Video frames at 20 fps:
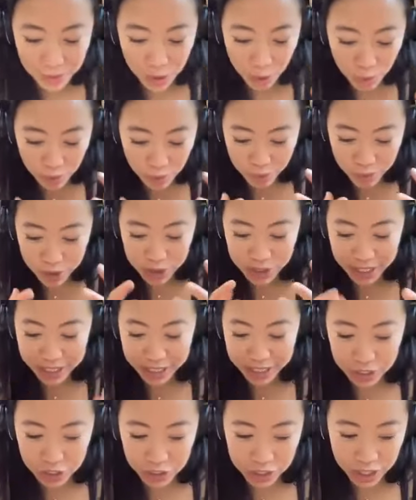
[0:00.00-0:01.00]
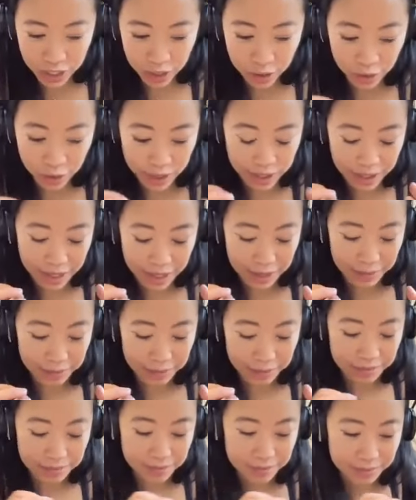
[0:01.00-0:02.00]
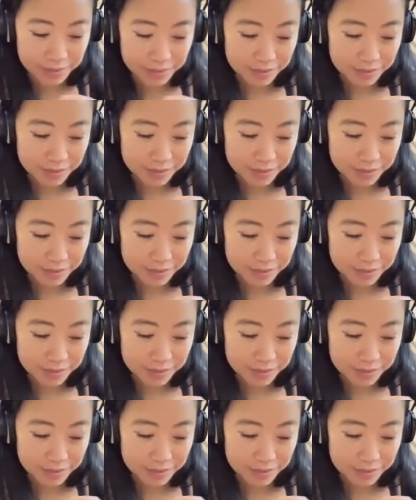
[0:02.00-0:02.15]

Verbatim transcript: or what would you like to share with um